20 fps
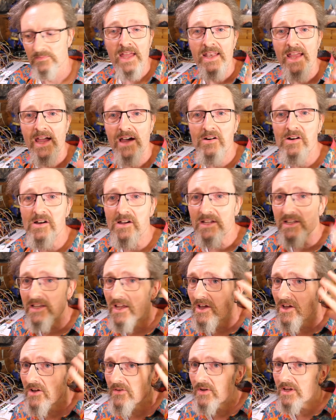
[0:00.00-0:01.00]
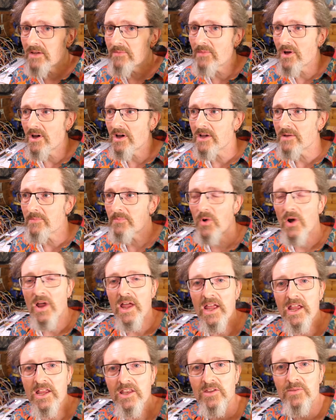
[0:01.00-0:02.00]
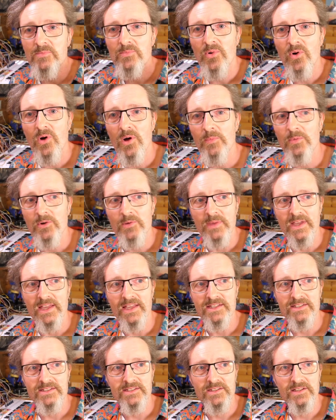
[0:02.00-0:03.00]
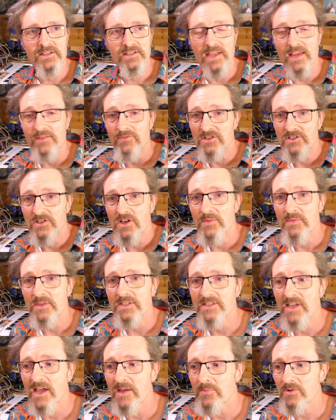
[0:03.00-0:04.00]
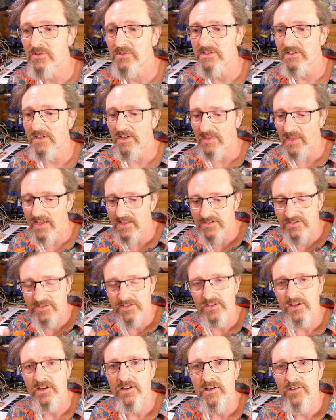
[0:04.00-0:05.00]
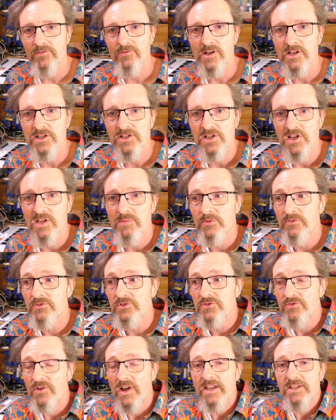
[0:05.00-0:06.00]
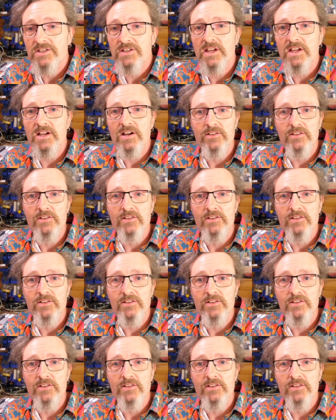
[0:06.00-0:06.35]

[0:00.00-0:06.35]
Now, I know in my brain the problem is that every time this happens, I then start a regime of stretching.